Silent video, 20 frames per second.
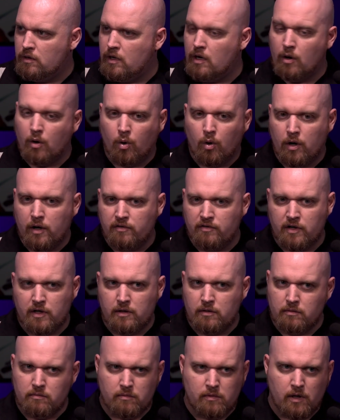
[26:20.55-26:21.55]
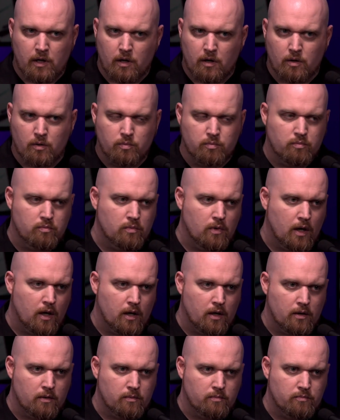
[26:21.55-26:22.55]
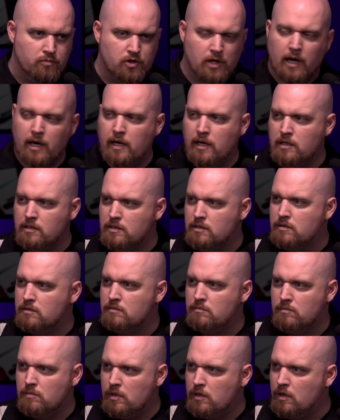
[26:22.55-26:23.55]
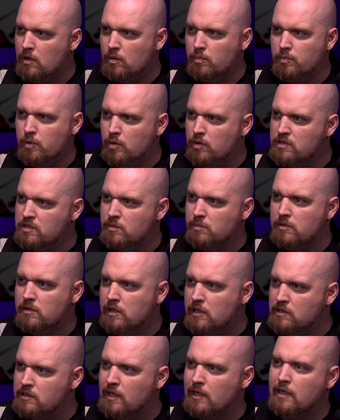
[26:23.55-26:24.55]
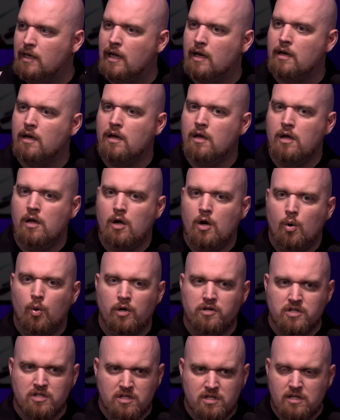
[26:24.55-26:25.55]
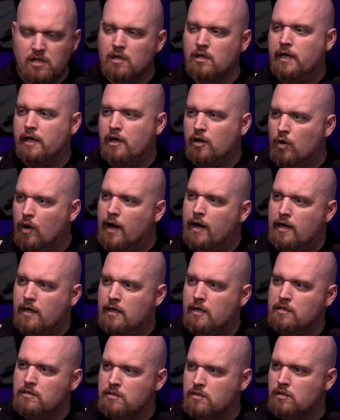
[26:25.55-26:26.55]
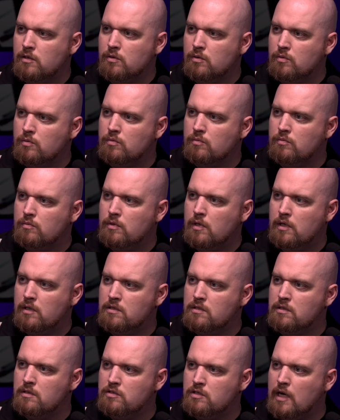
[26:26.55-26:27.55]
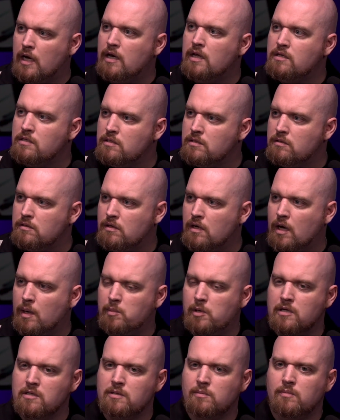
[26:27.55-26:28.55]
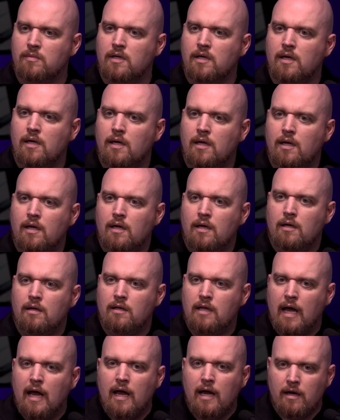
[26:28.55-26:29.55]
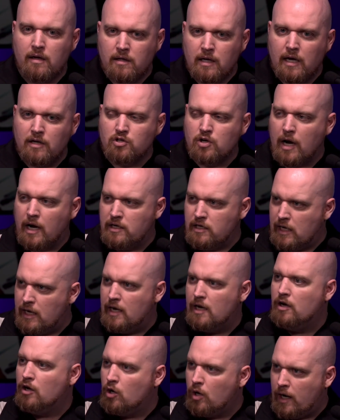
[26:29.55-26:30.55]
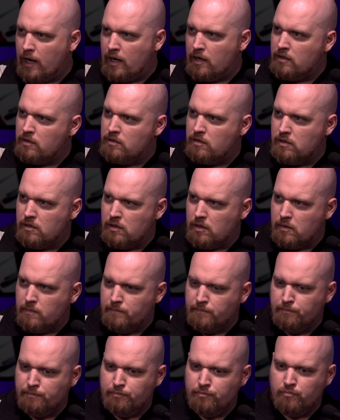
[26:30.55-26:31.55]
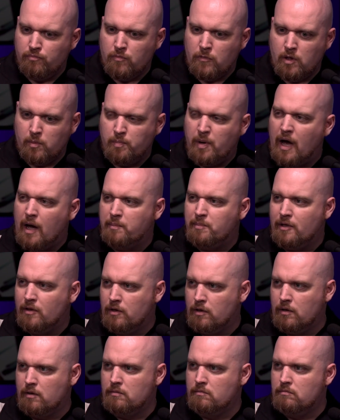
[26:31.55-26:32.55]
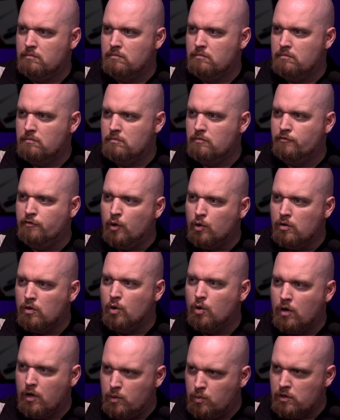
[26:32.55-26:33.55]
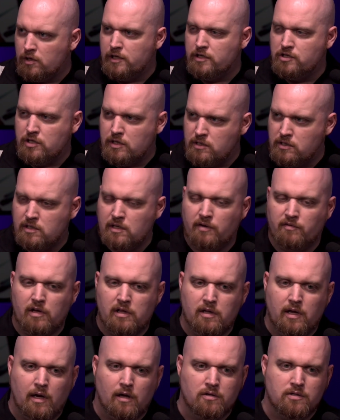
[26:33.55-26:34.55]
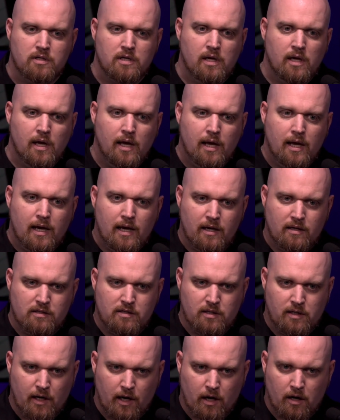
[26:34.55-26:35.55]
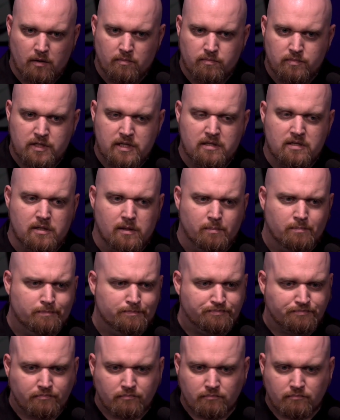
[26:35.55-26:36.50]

you know, or even you know uh, Chinese, you know, Buddhism and things like that, mm-hmm. which is still integrated into into Chinese communism. They they tried to integrate the the popular folklore and religions and everything yeah. else into their system.